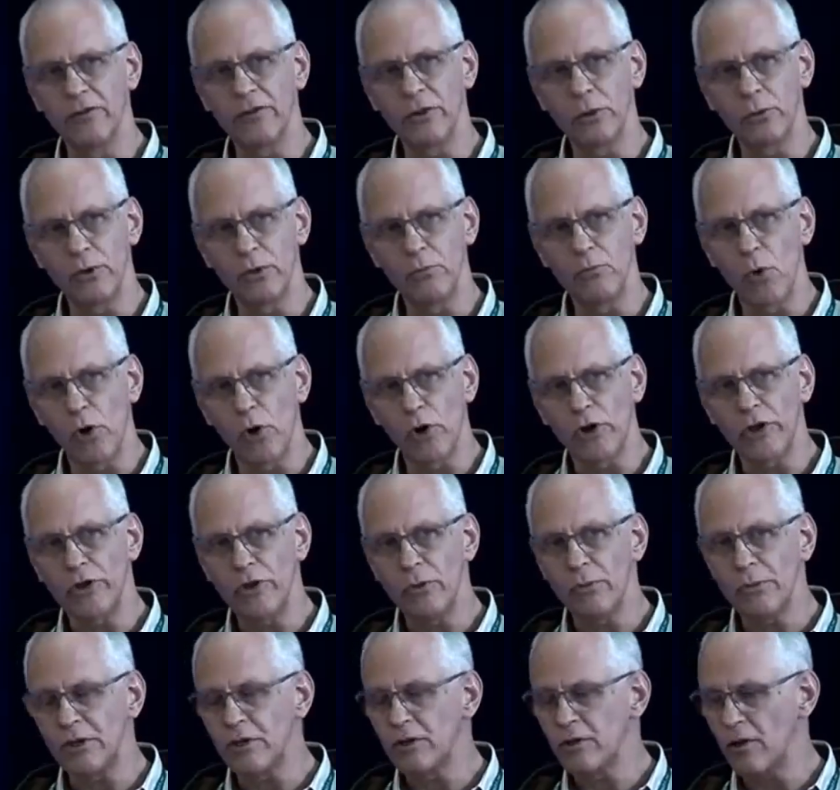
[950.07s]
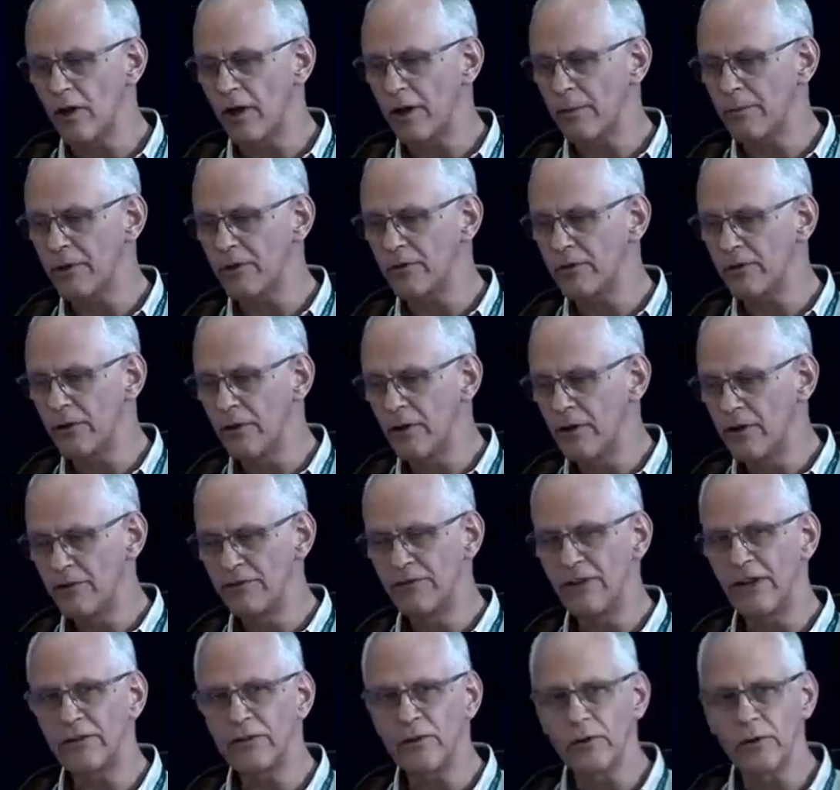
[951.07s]
So in more humid climates,
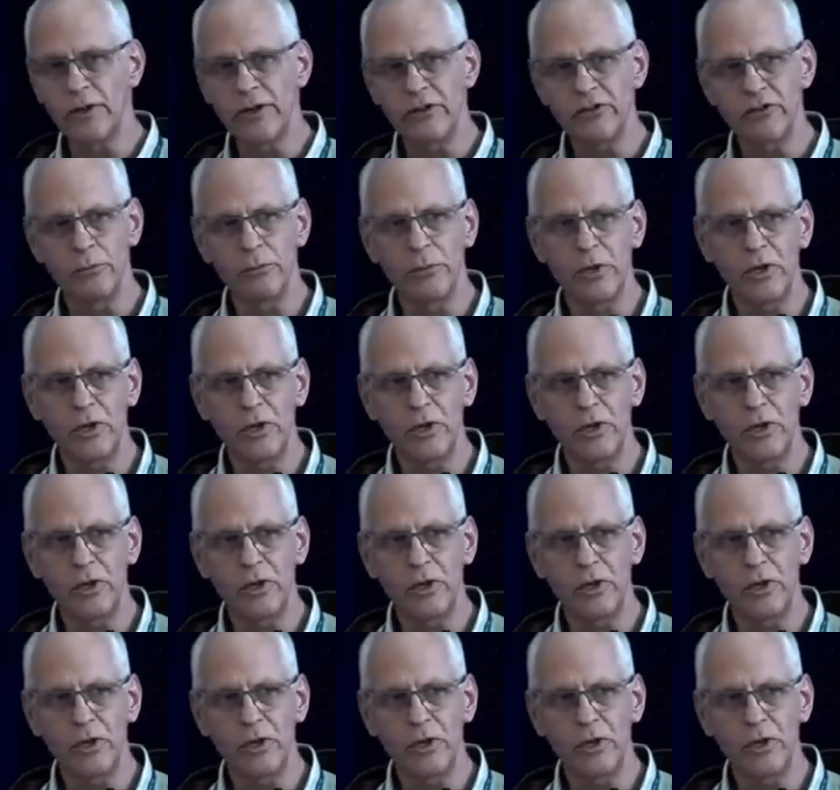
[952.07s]
ventilation